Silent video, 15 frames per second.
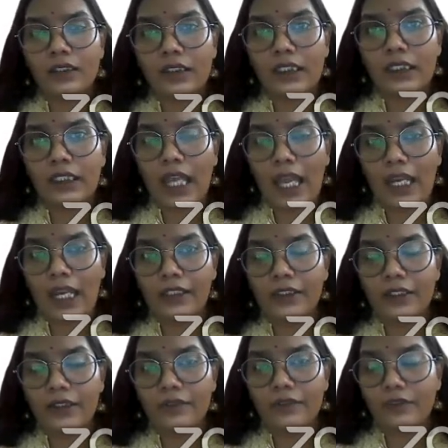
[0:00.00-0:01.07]
the
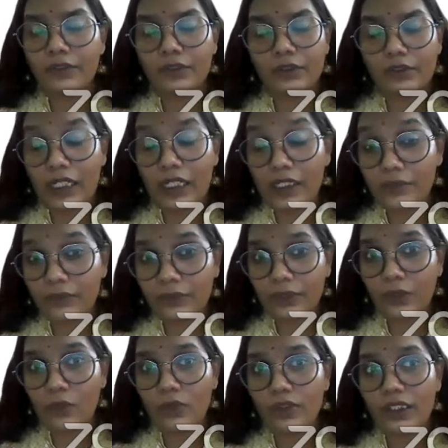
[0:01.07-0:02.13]
Act 1950
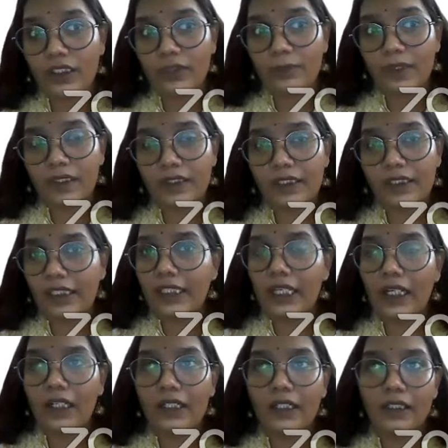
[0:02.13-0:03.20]
court judgment said
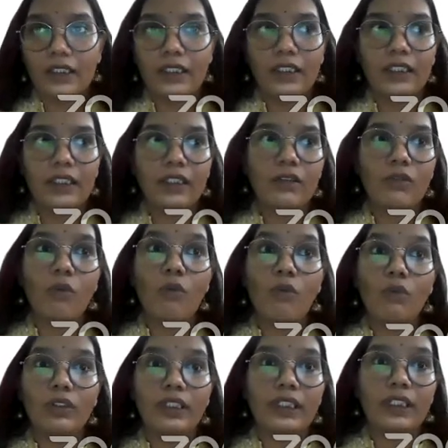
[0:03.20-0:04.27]
that
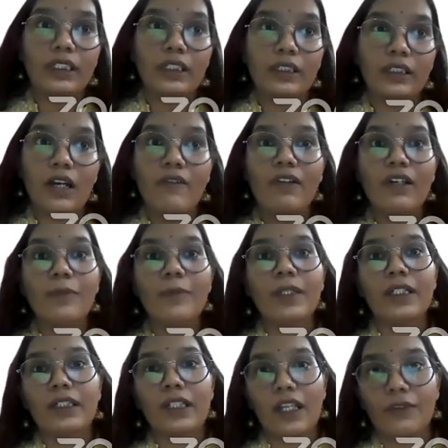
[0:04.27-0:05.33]
the
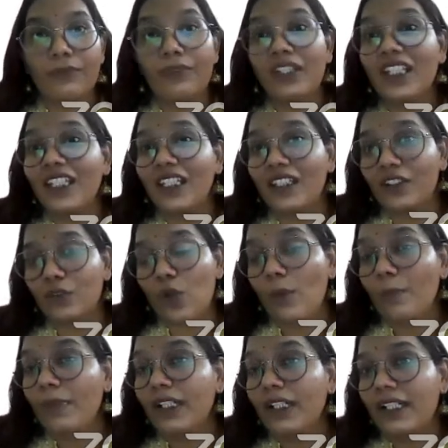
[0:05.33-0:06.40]
government are free to
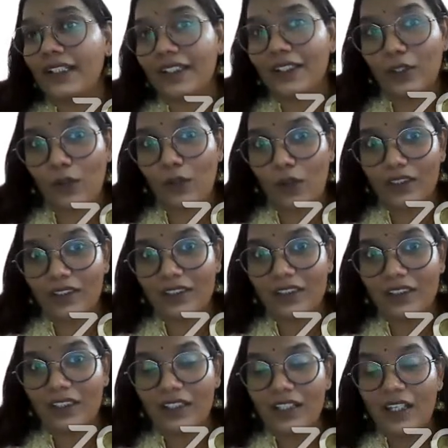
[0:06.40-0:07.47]
amend any laws.
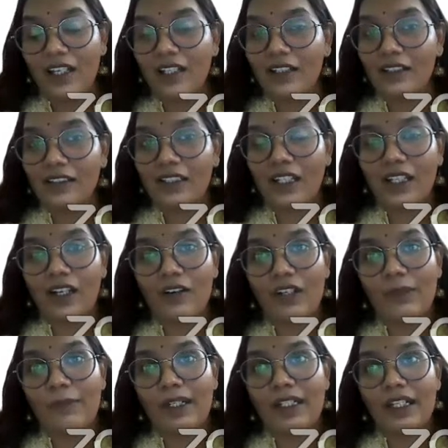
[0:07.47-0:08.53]
The
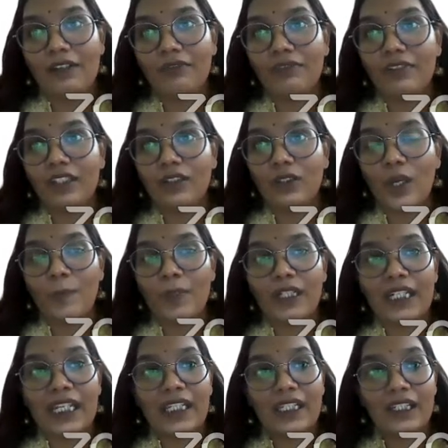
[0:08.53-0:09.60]
government are free to
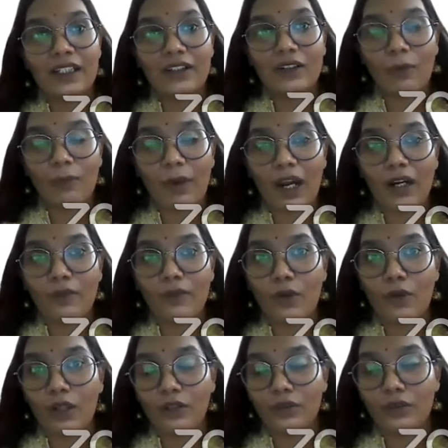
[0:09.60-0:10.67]
amend any part of the
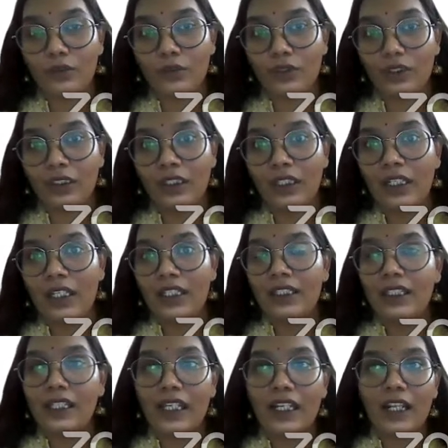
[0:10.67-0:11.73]
constitution.
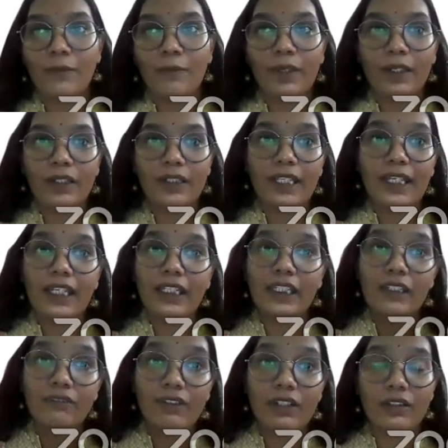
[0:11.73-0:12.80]
They can amend, they can
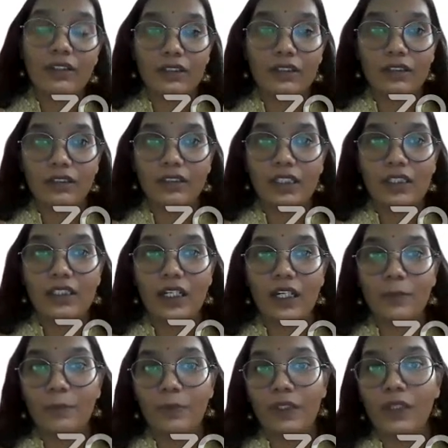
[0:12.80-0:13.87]
even
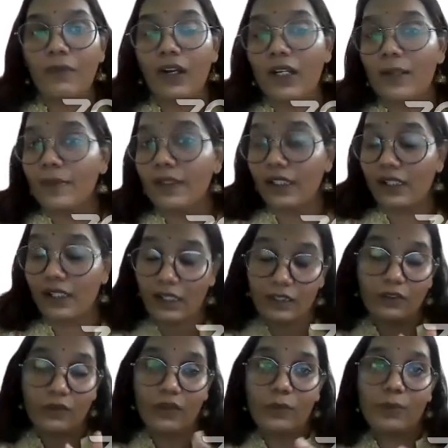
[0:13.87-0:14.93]
disrupt the fundamental
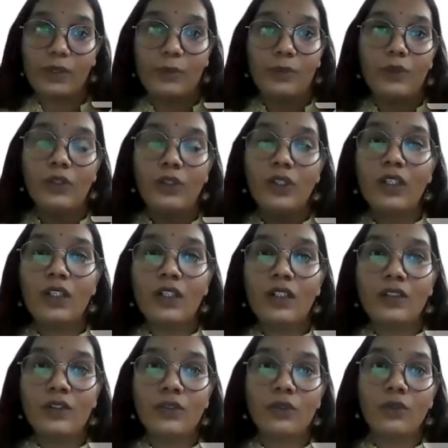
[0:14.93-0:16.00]
rights of the people.
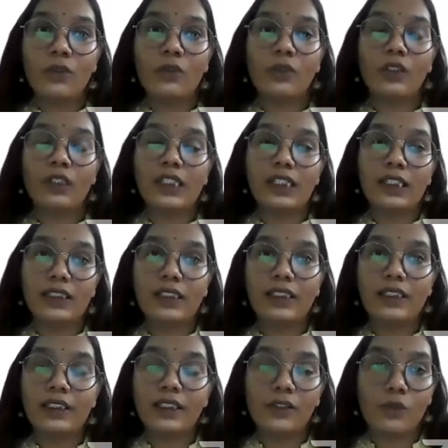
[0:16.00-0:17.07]
So
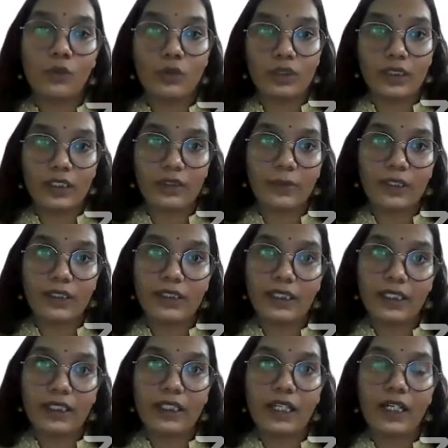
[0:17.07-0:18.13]
initially the court judgment
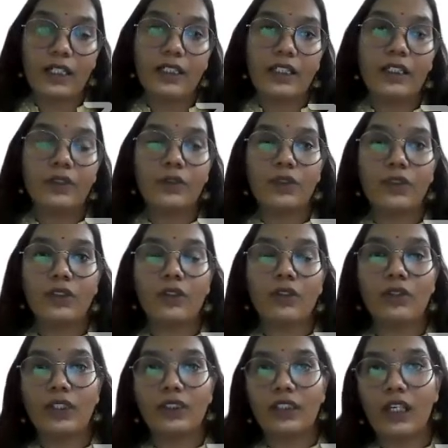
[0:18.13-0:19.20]
said that, then it was
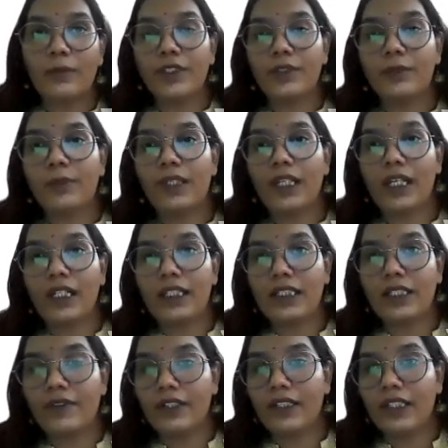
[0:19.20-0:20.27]
also established by
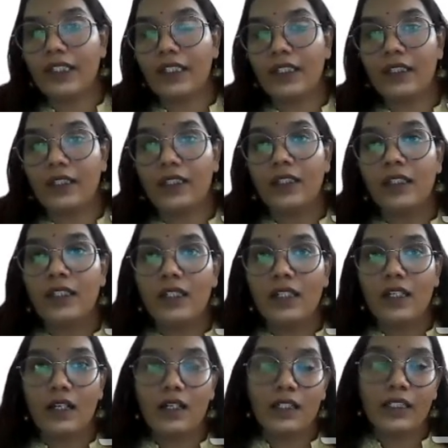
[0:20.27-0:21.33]
1970
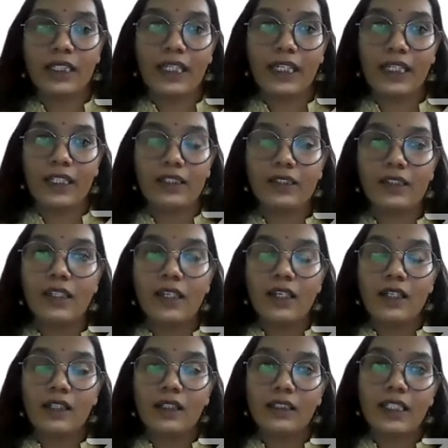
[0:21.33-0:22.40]
case.
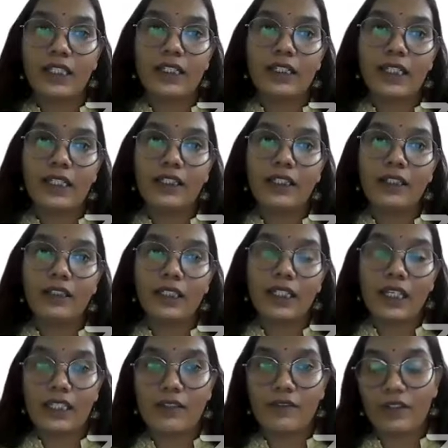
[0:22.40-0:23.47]
Then later the
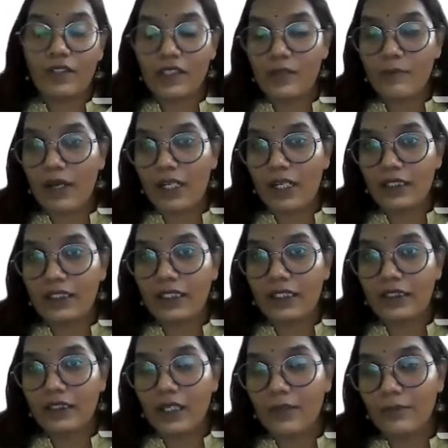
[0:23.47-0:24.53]
Keshavananda Bharati
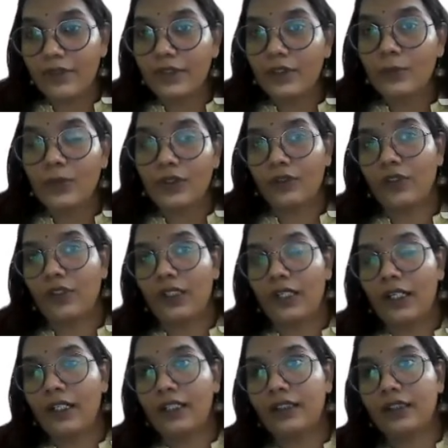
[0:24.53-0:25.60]
case comes into picture
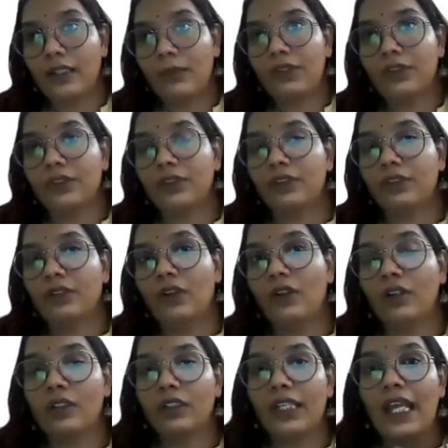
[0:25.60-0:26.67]
and establishes
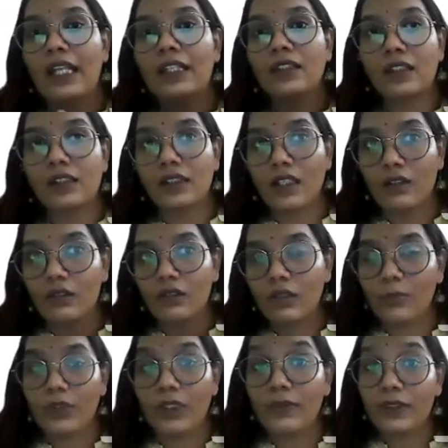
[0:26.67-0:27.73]
or cancels out the
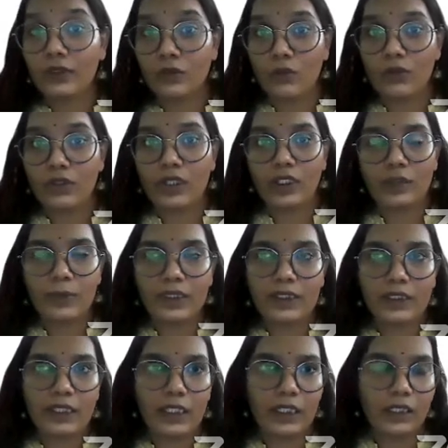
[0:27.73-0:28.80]
previous court
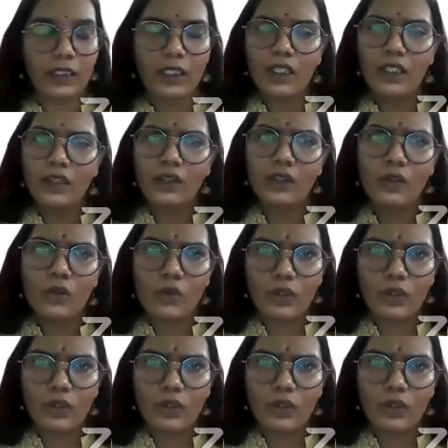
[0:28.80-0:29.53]
judgment, saying the